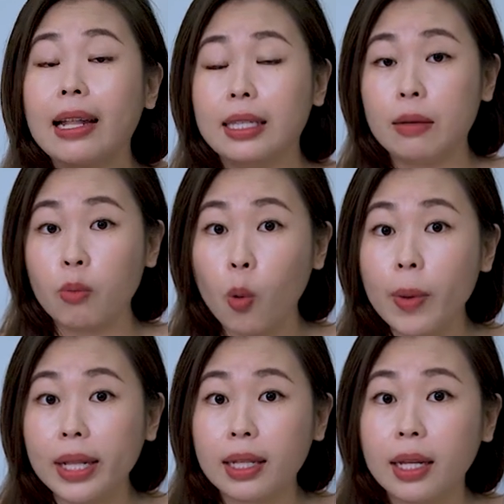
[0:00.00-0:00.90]
at the
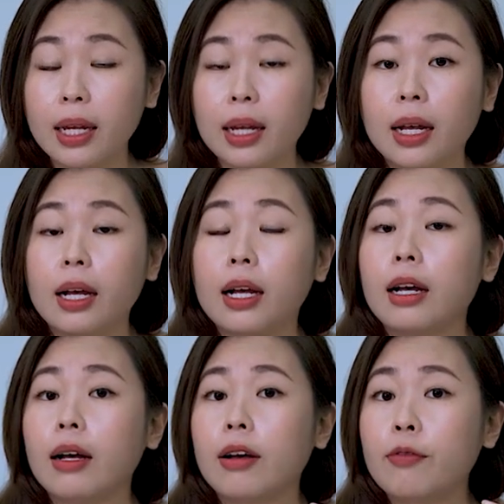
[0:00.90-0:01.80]
moment.
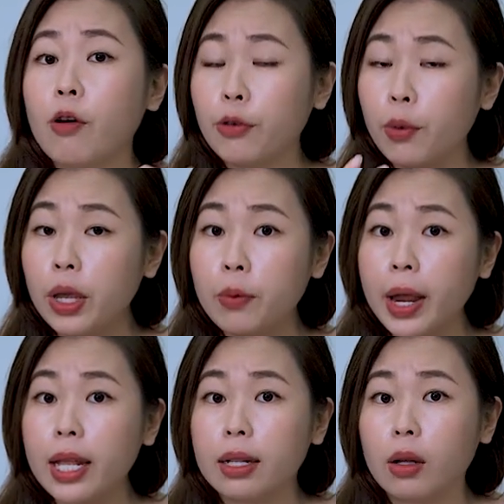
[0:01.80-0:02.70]
For viewing
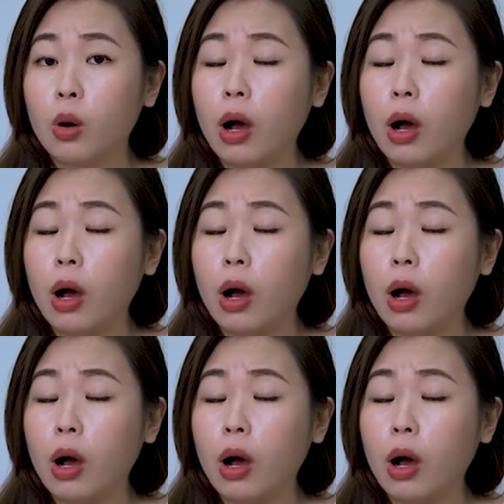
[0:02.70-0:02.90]
rate,